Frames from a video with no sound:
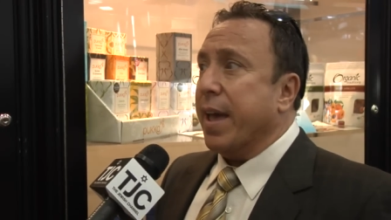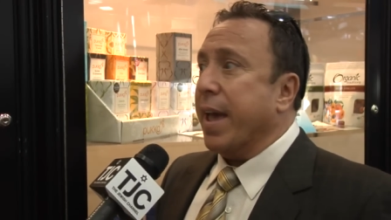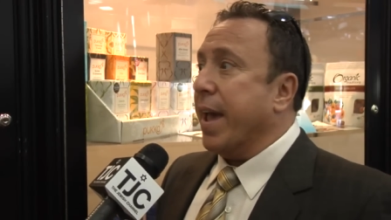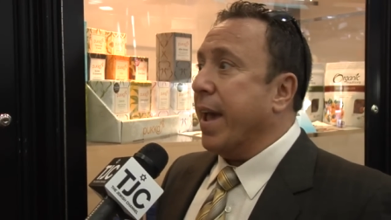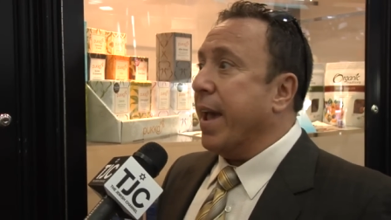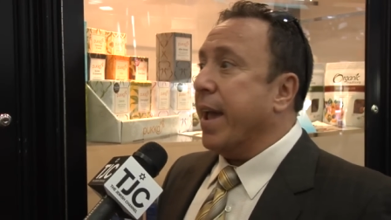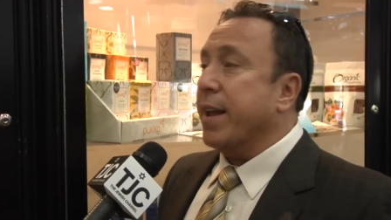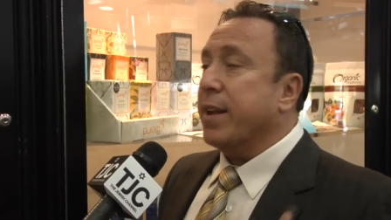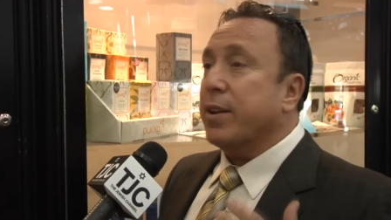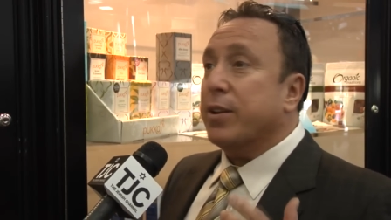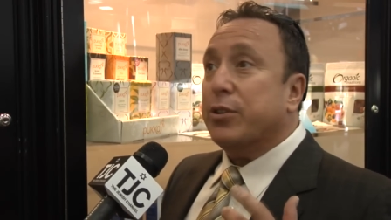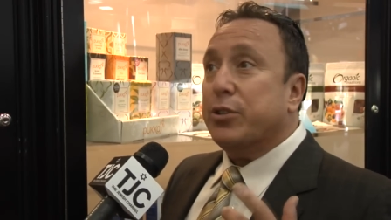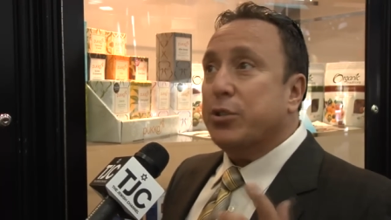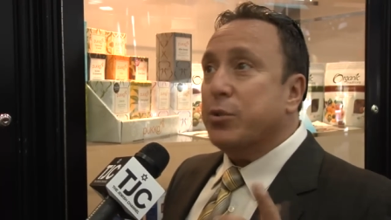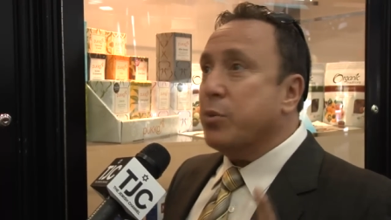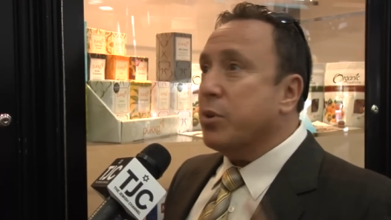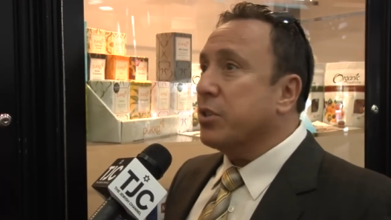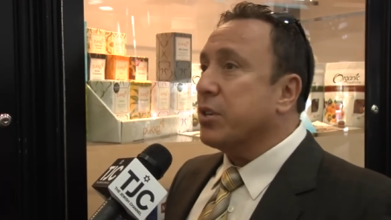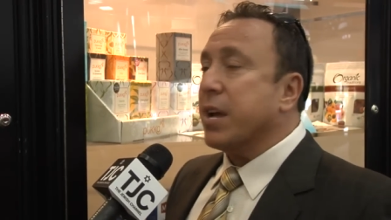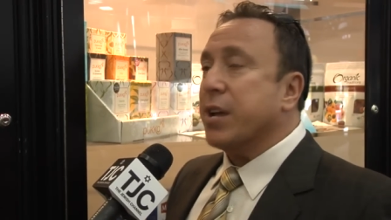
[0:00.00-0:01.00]
And as
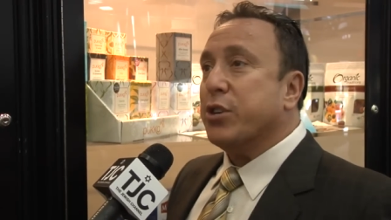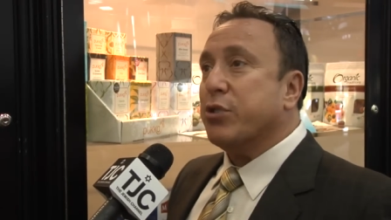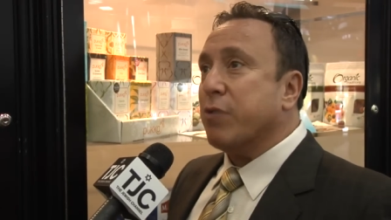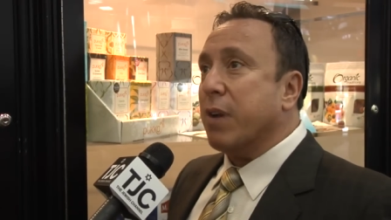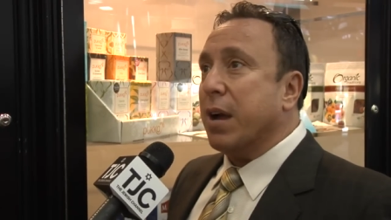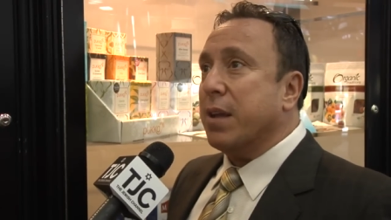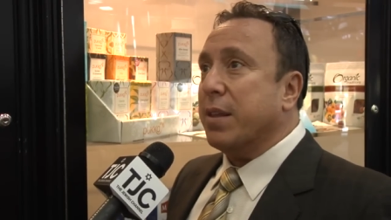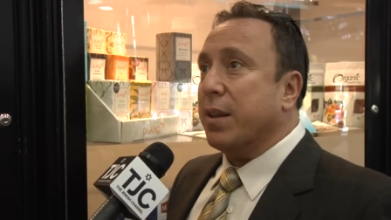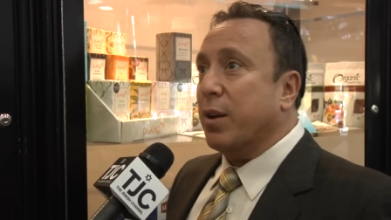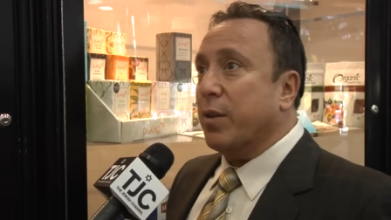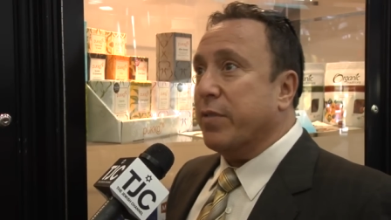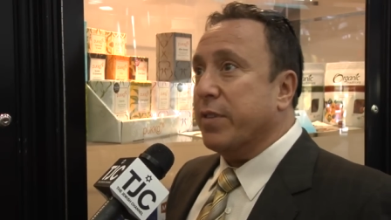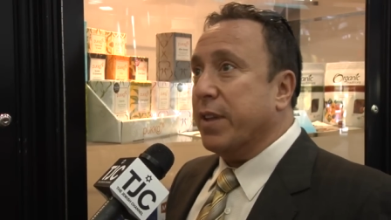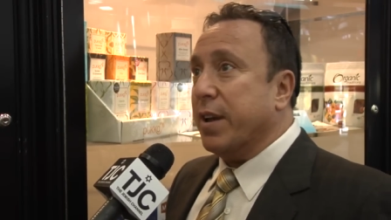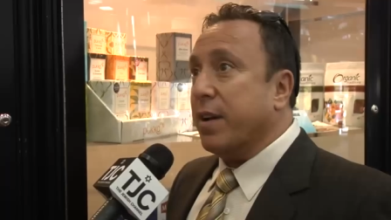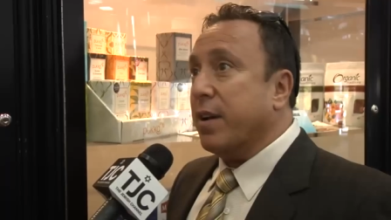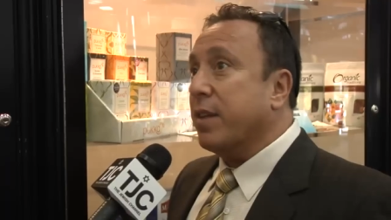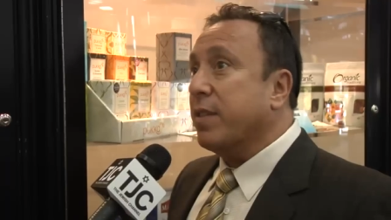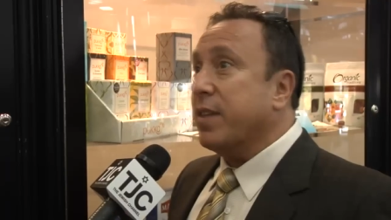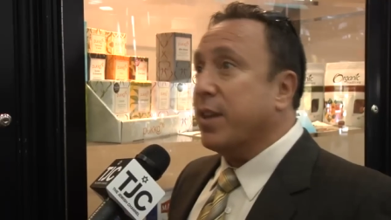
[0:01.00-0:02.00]
soon as I tried it over
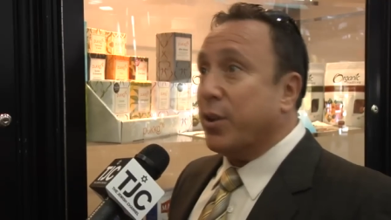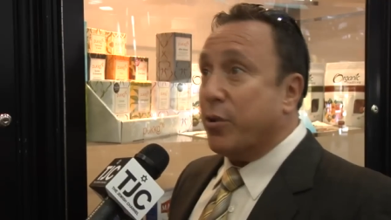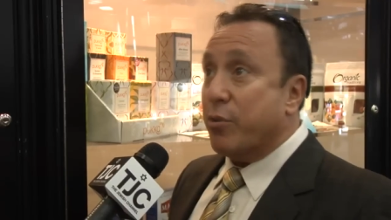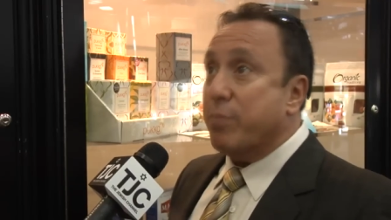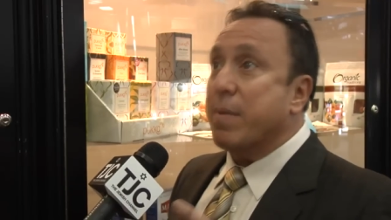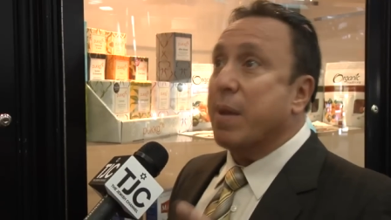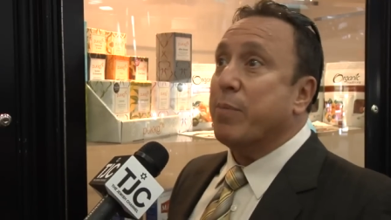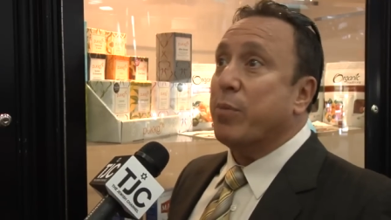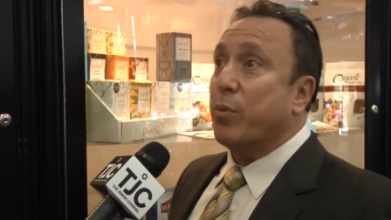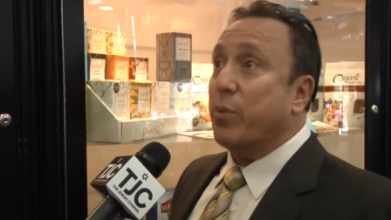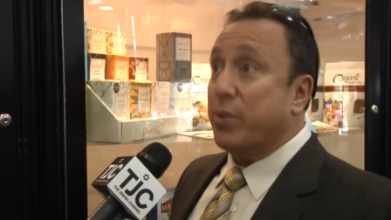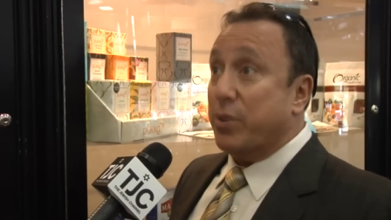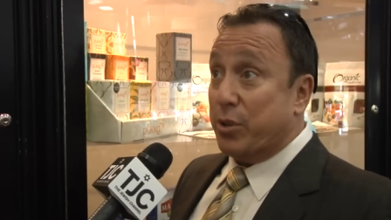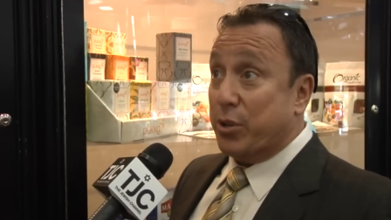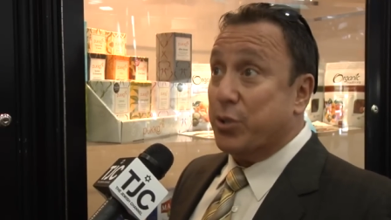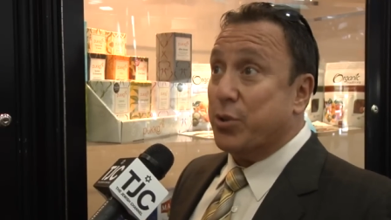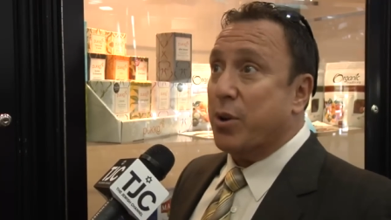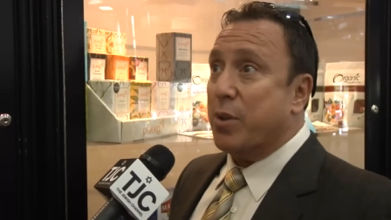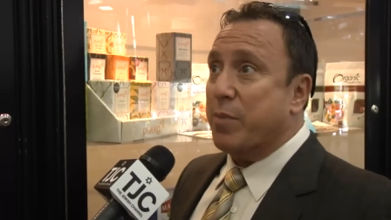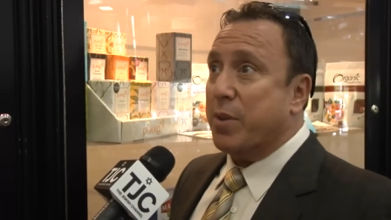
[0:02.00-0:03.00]
there, I think you remember when you
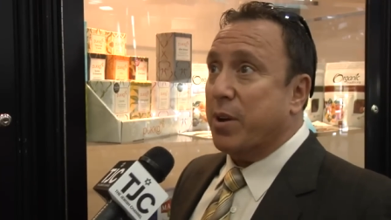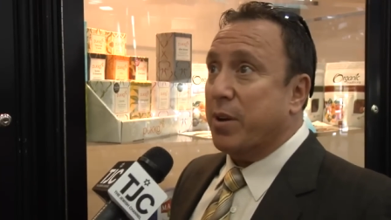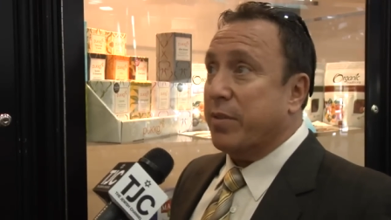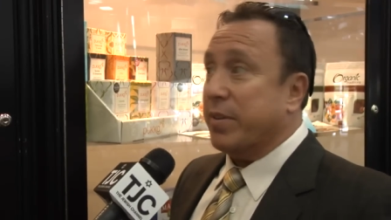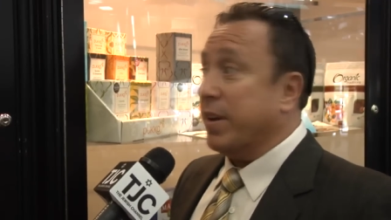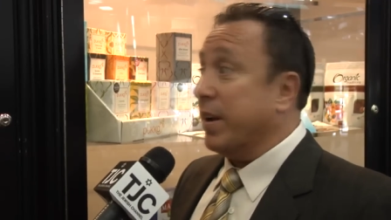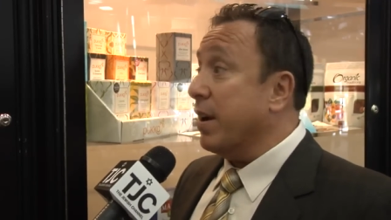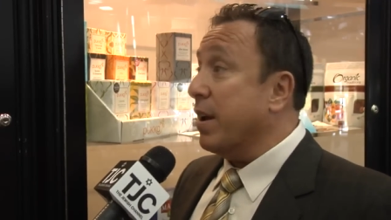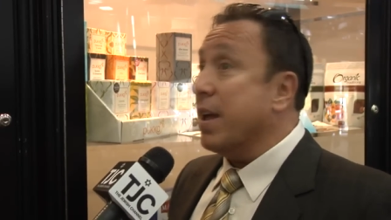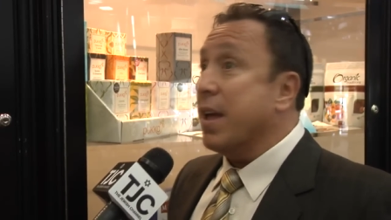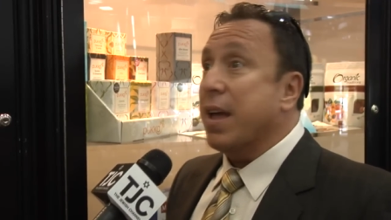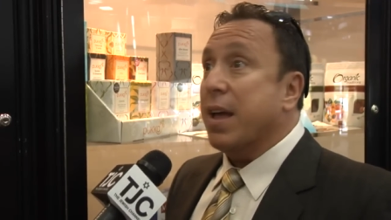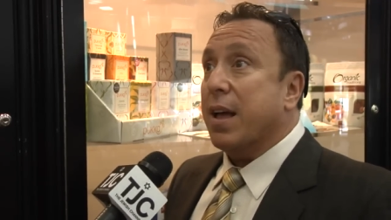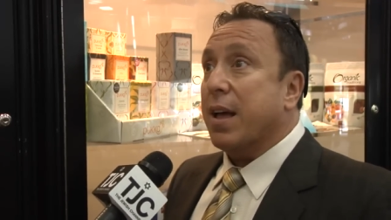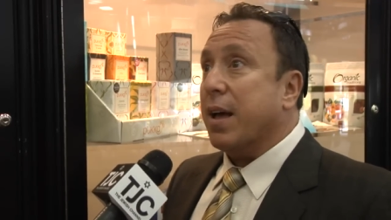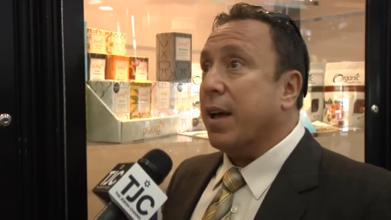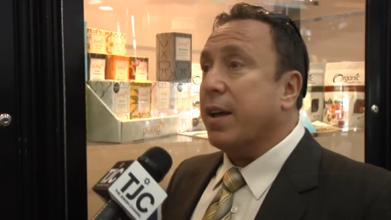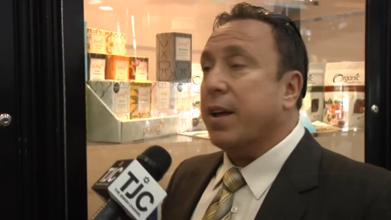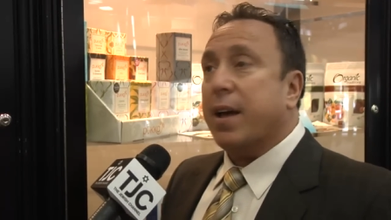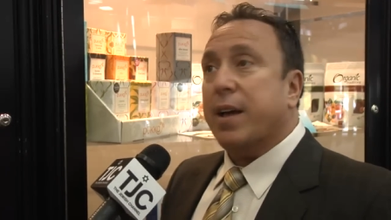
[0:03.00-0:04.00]
saw me over there,
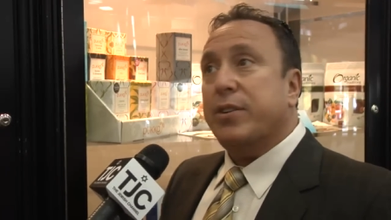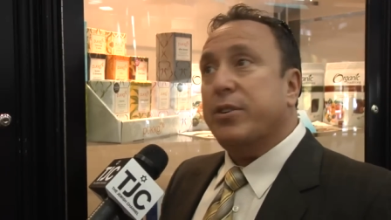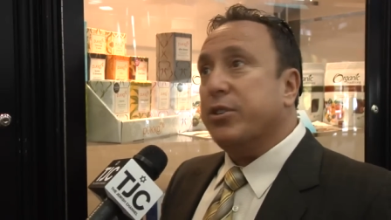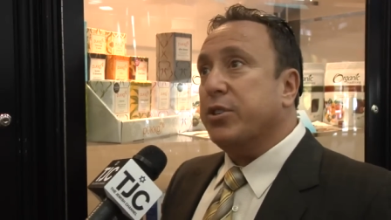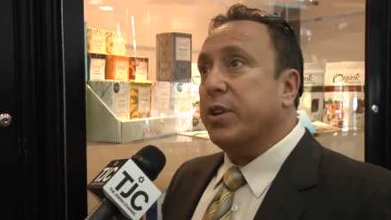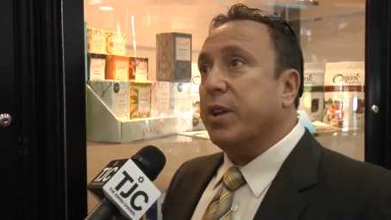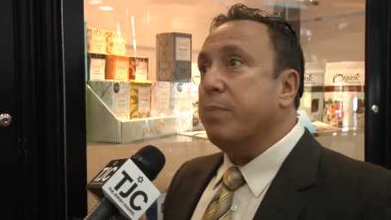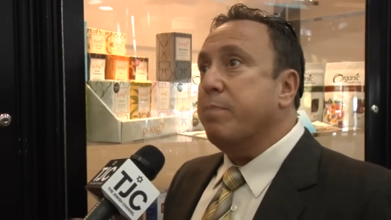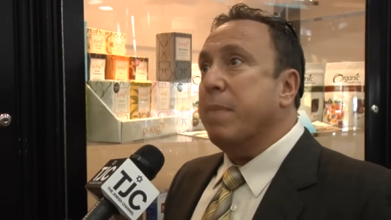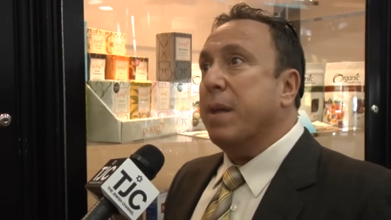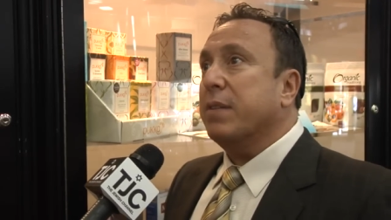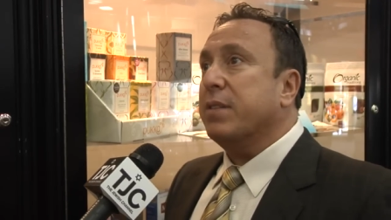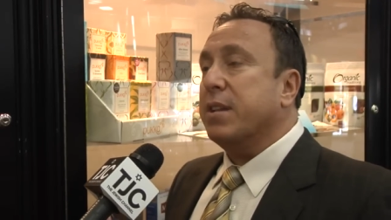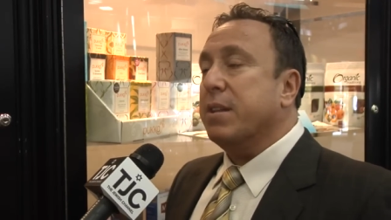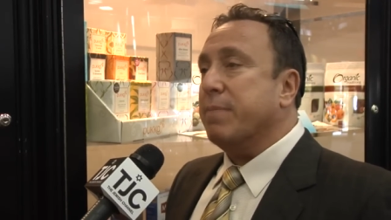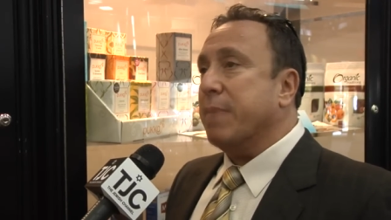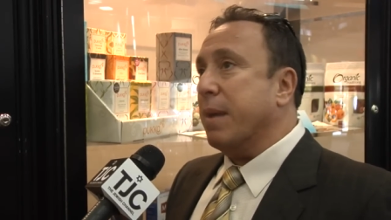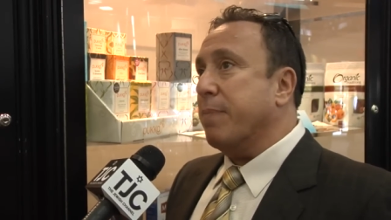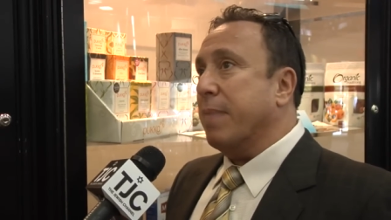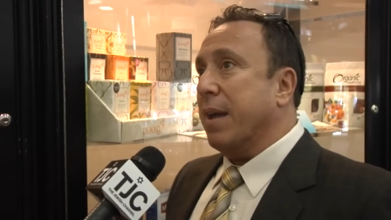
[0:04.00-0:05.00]
it
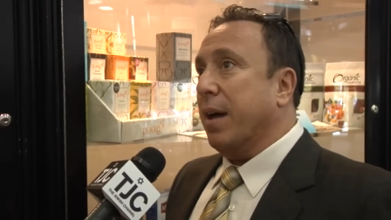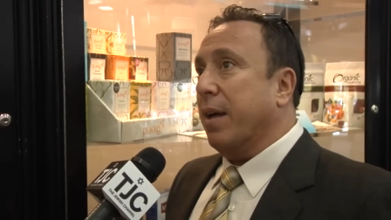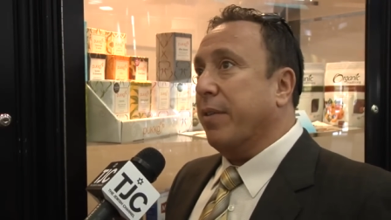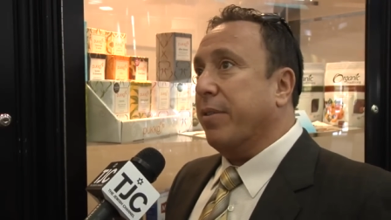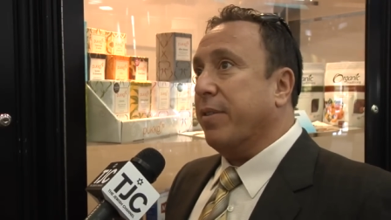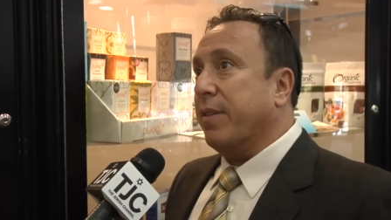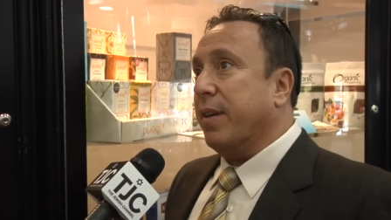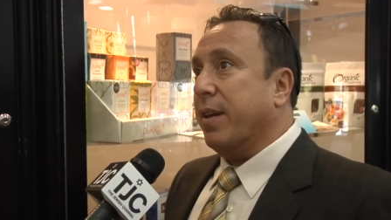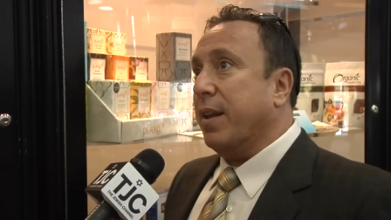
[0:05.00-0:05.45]
melted in my mouth.